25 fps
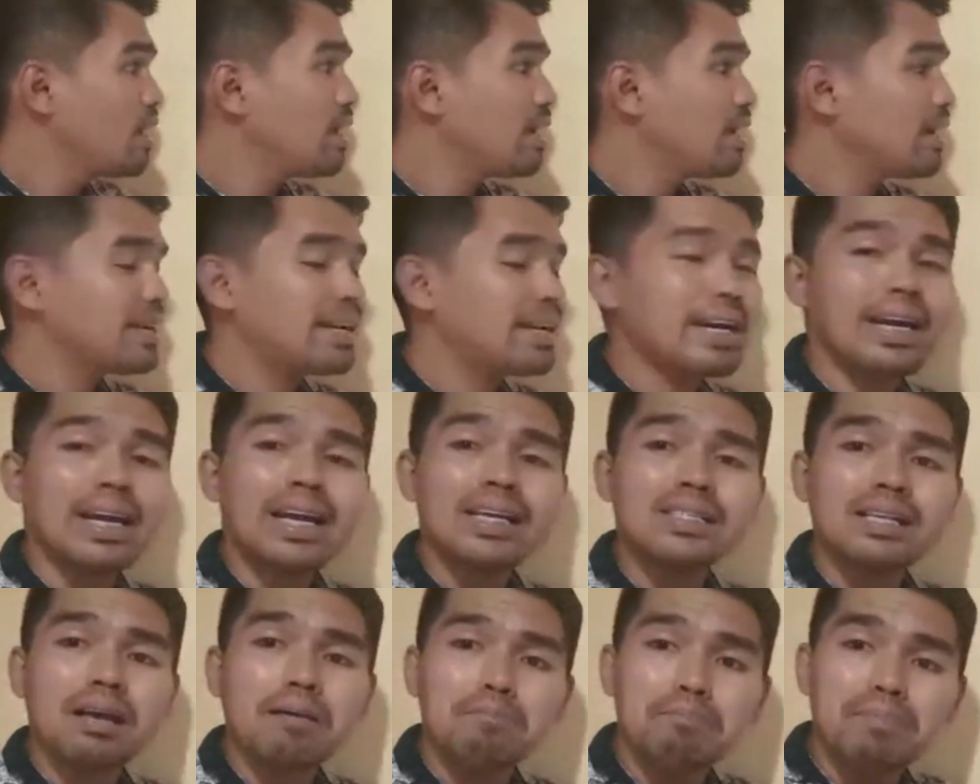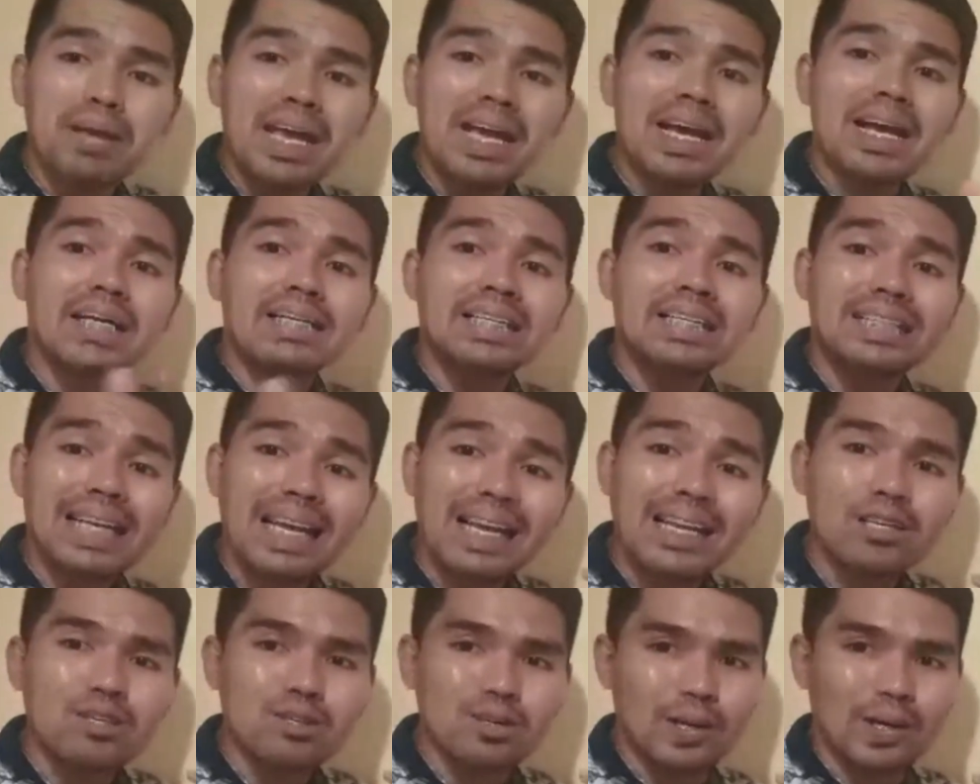there is a bigger
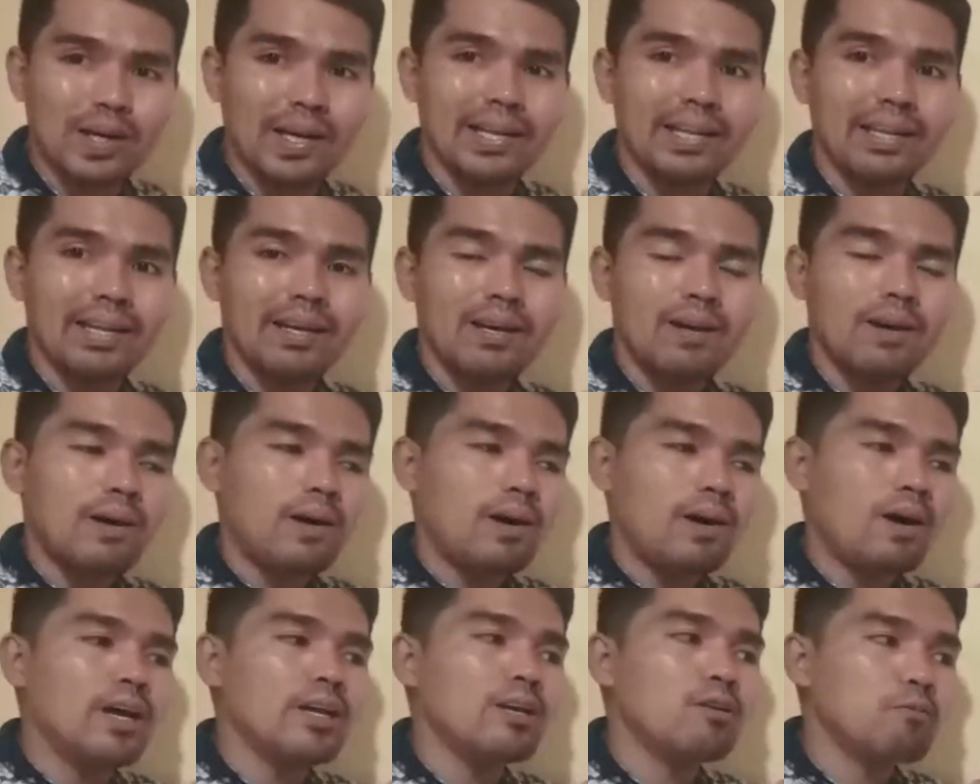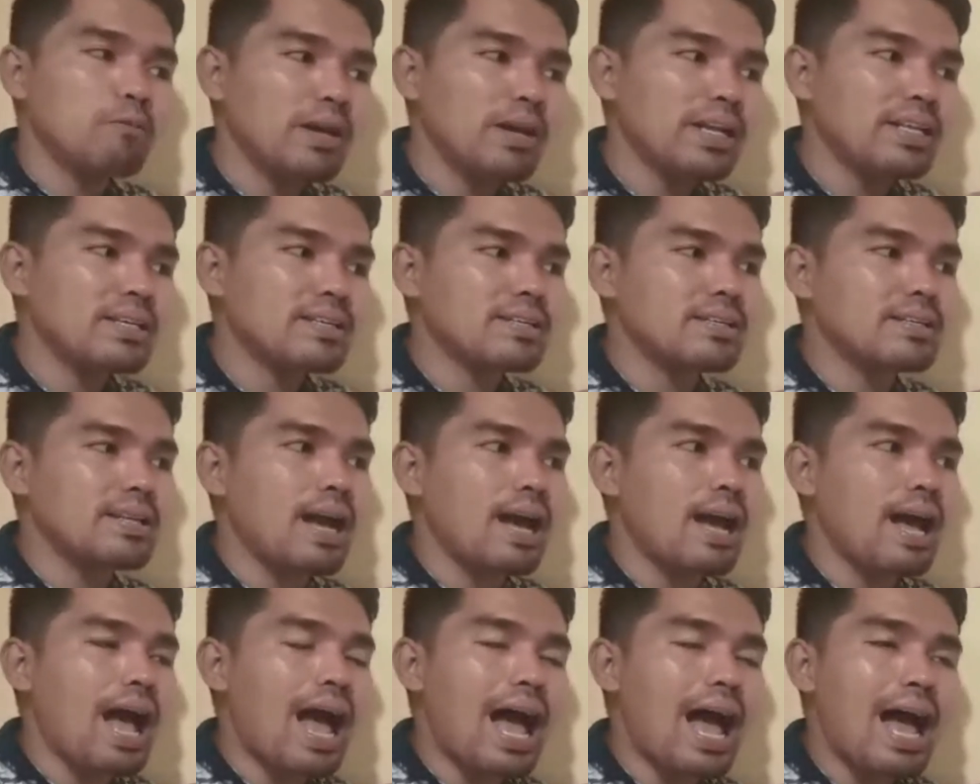region on which
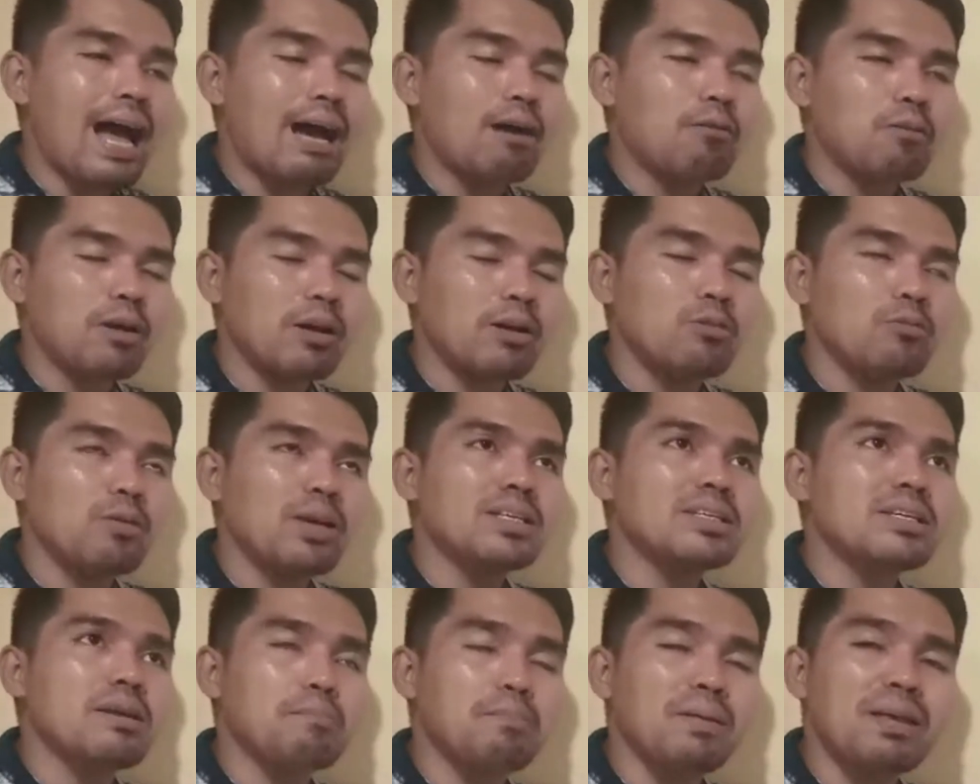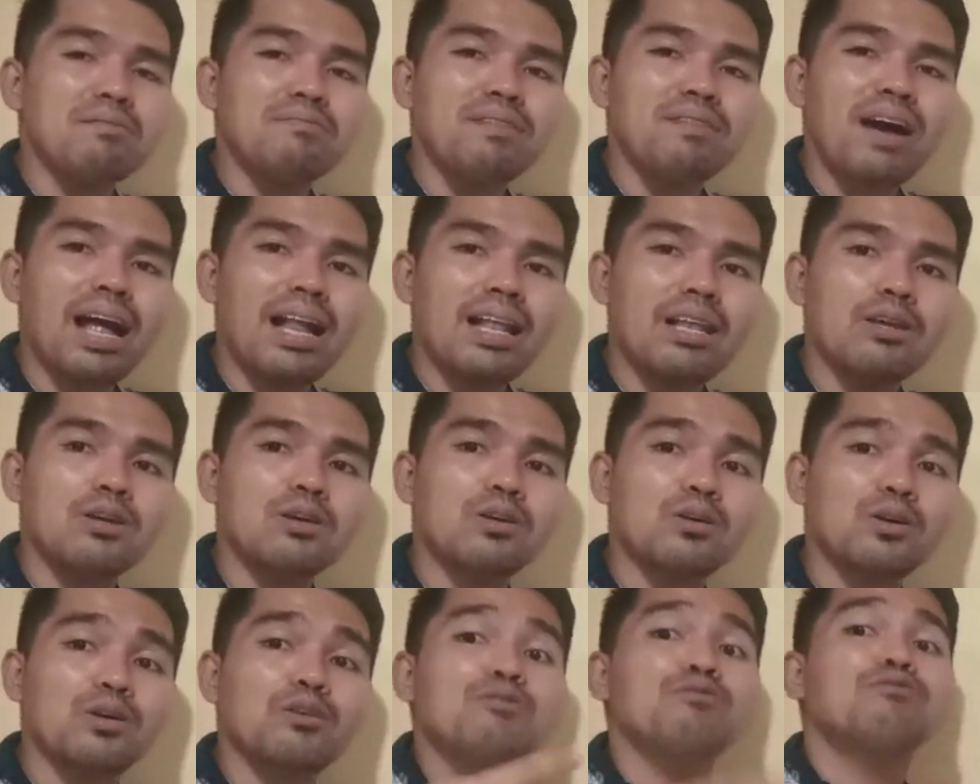the p-value
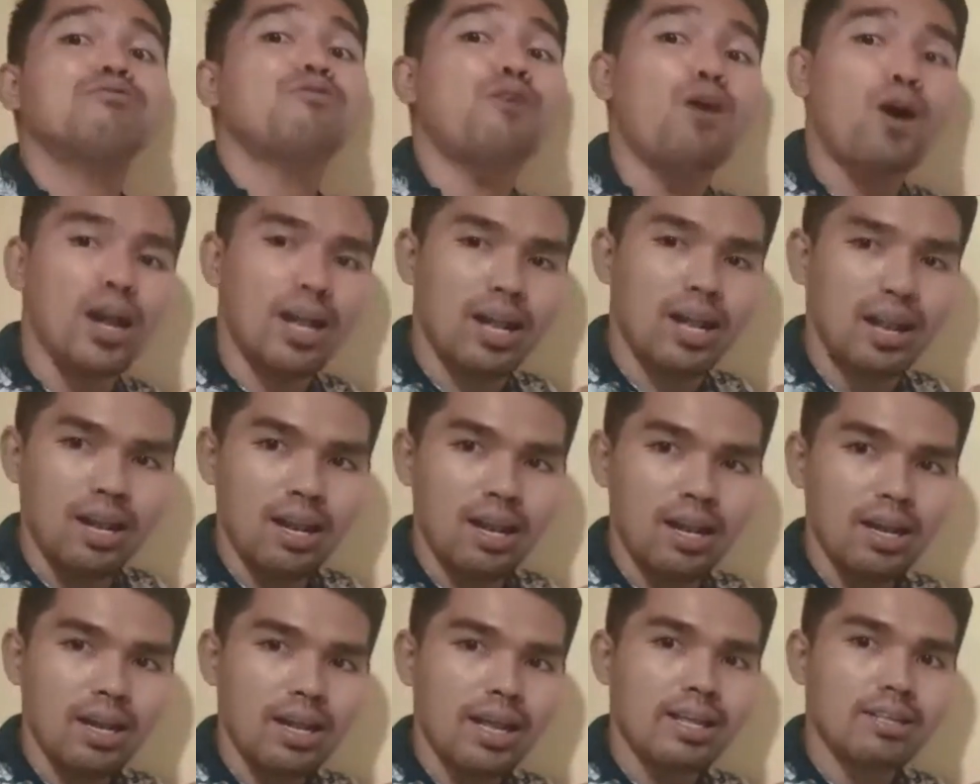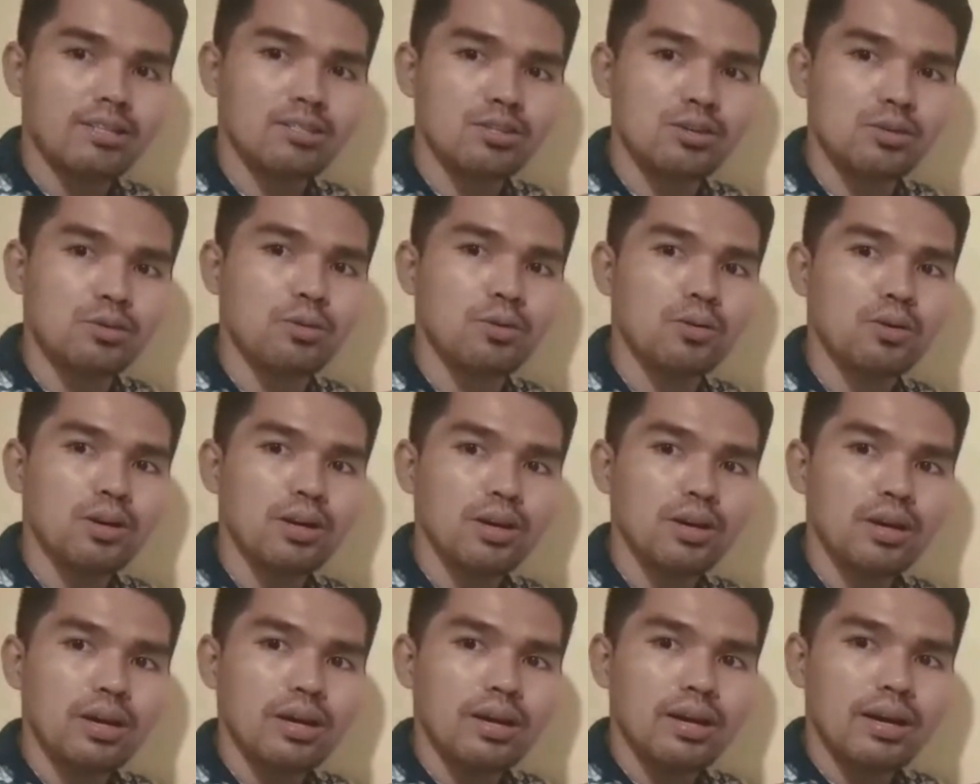could fall into,
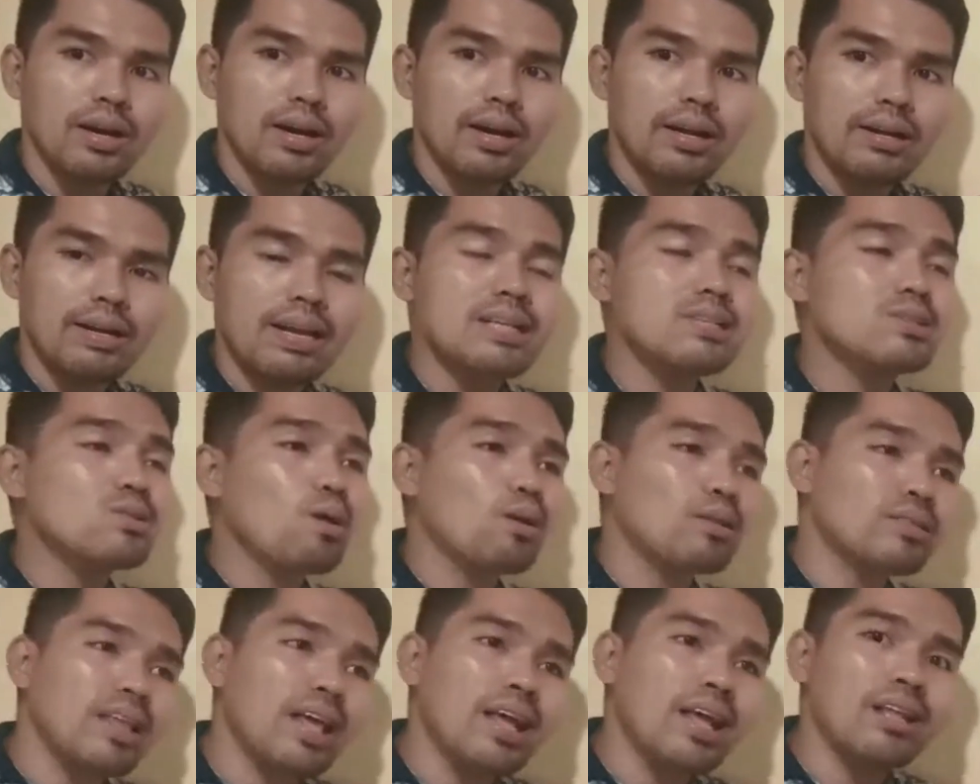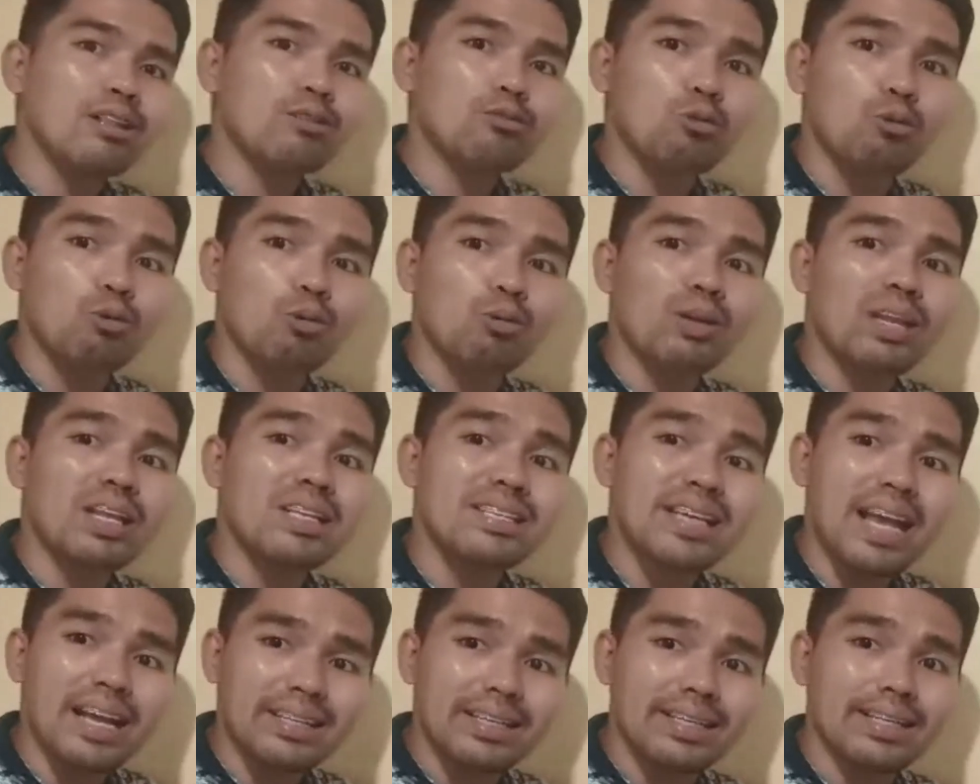resulting to
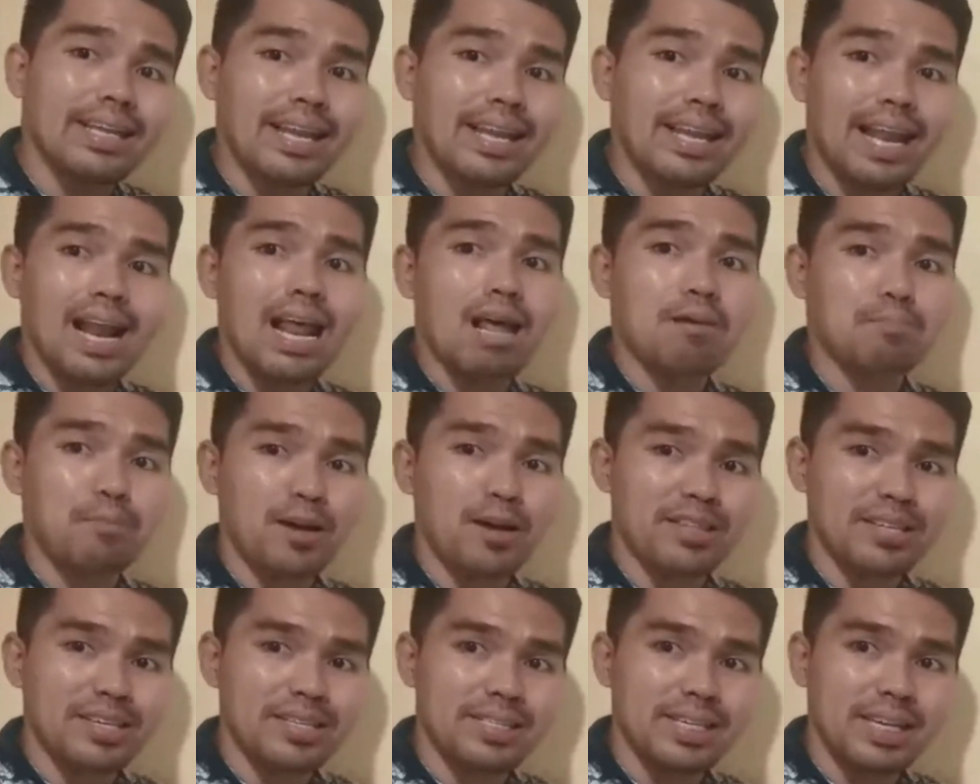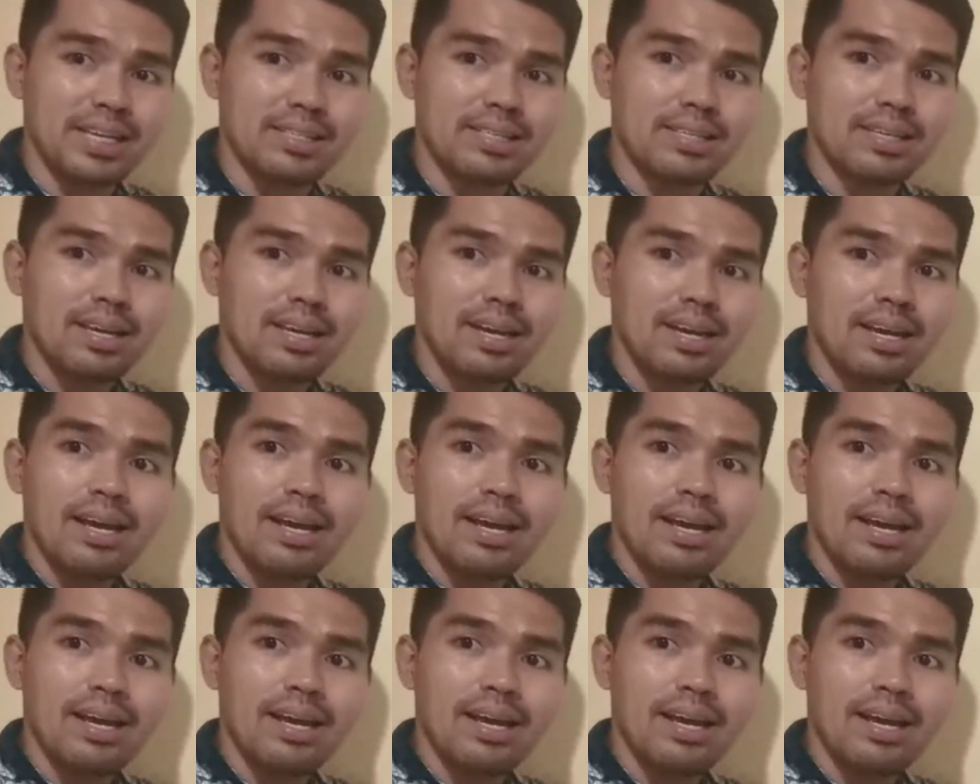rejecting the null hypothesis.